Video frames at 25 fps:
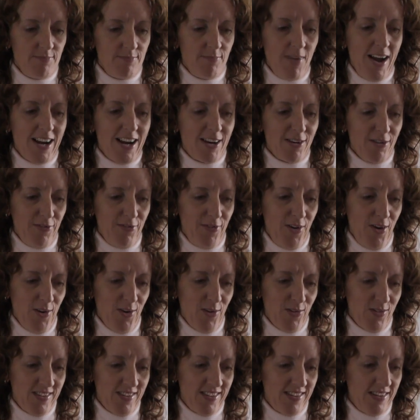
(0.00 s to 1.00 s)

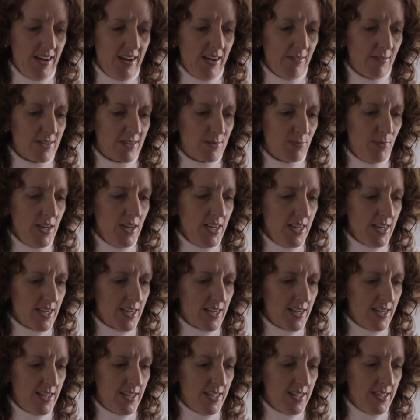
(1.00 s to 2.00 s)
microphone. I can't even speak.
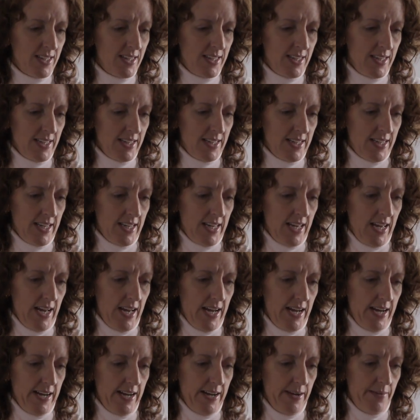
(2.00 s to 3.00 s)

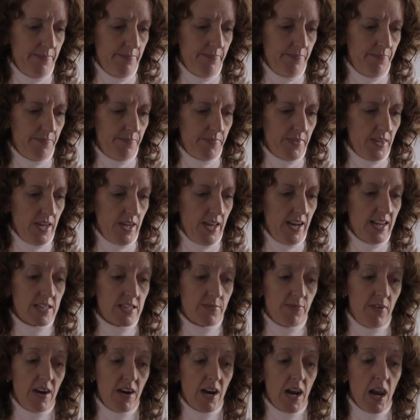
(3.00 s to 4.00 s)
And
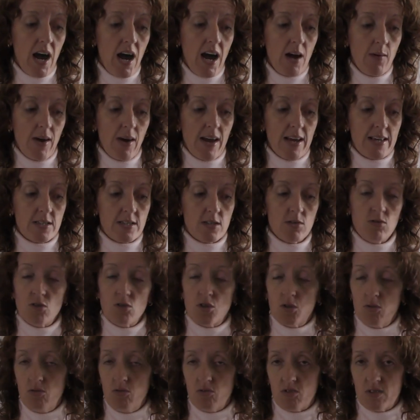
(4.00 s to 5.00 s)
it's very lightweight, it's
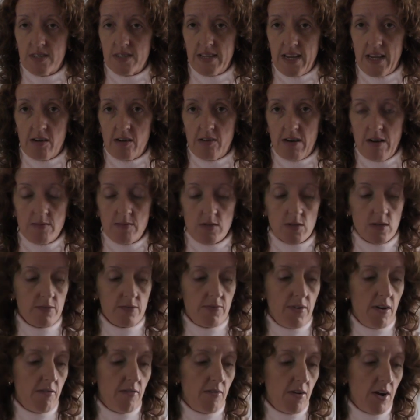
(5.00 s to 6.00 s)
210 grams, so it's
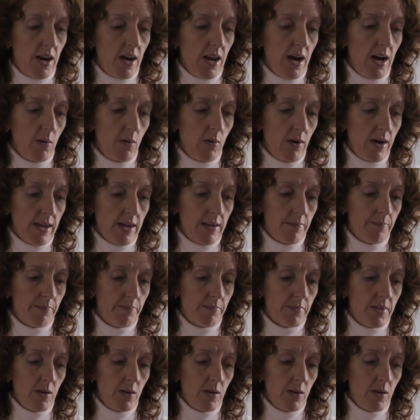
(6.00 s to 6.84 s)
very, very lightweight.